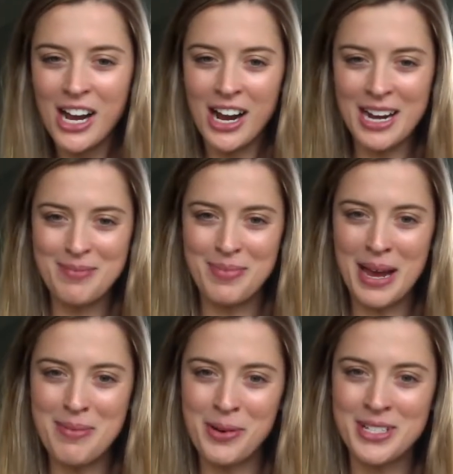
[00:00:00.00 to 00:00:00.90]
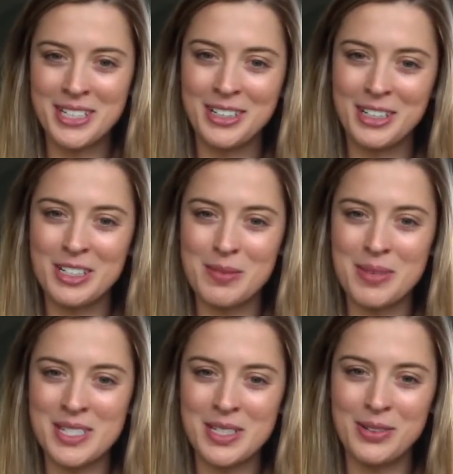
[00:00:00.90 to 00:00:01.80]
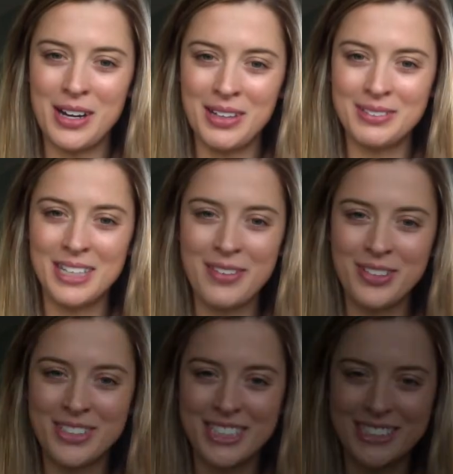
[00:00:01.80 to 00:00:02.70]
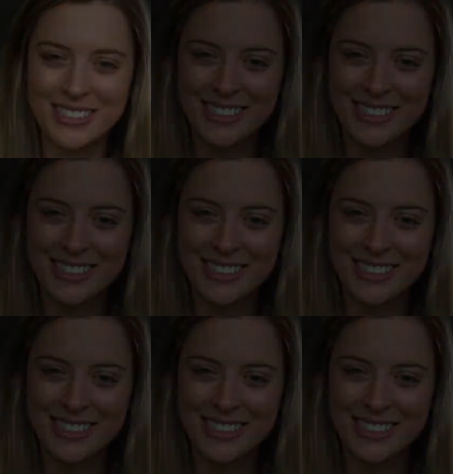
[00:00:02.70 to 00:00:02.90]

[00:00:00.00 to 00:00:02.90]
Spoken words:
All right, bye boys and girls. Miss you all. Love you too.